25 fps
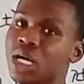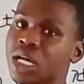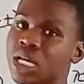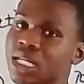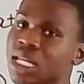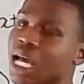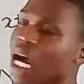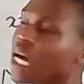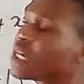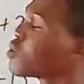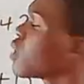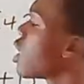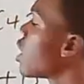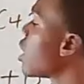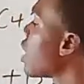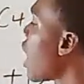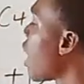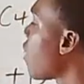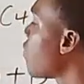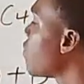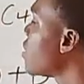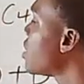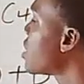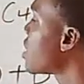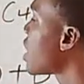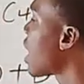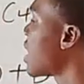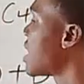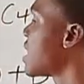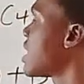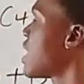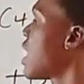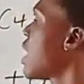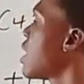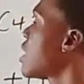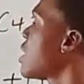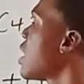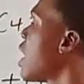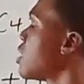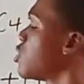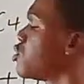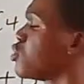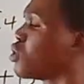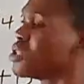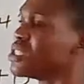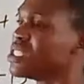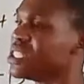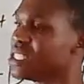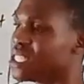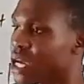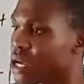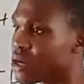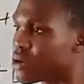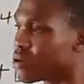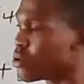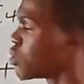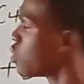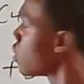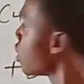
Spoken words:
That's why you're having it as lambda dot 0.